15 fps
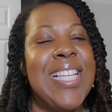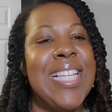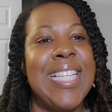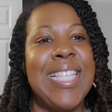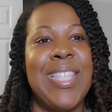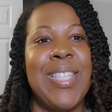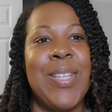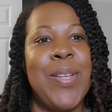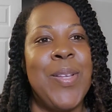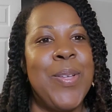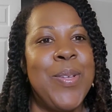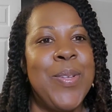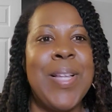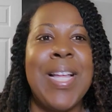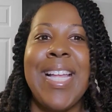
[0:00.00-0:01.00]

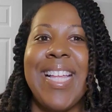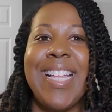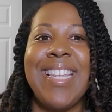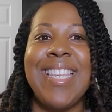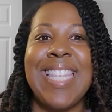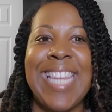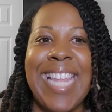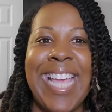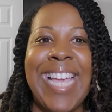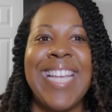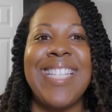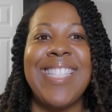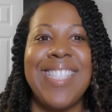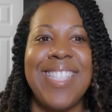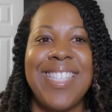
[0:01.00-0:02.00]
So
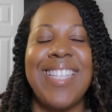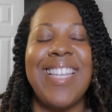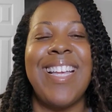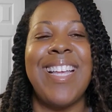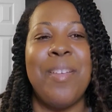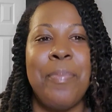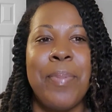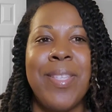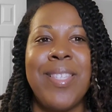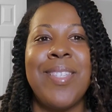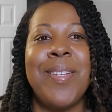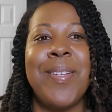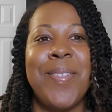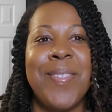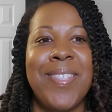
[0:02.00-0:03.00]
next
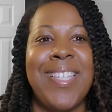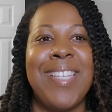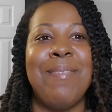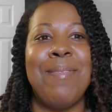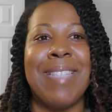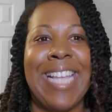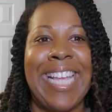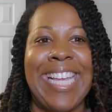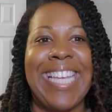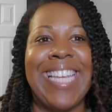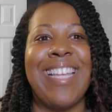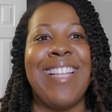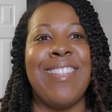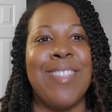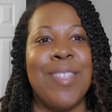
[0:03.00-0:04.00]
episode seems like
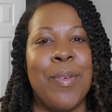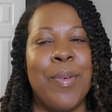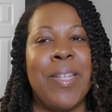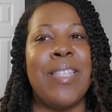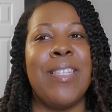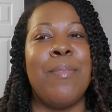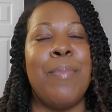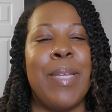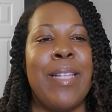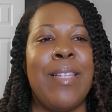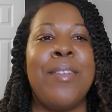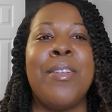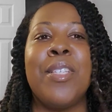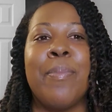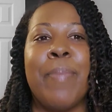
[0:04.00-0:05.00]
it's going to be a
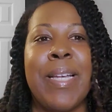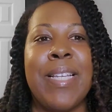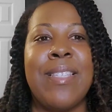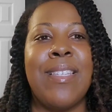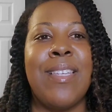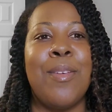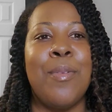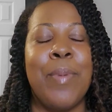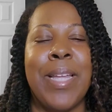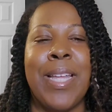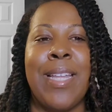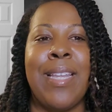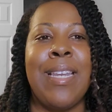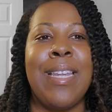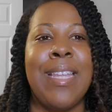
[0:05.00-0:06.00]
little spicy
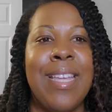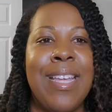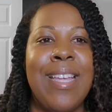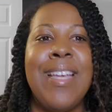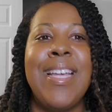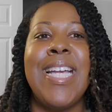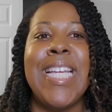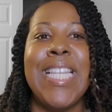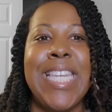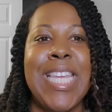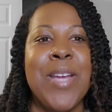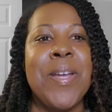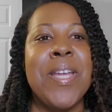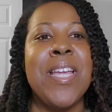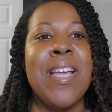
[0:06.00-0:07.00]
when
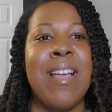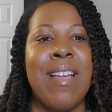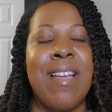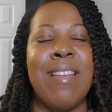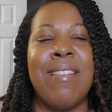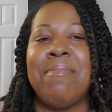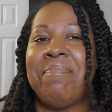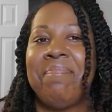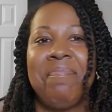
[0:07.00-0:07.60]
Darian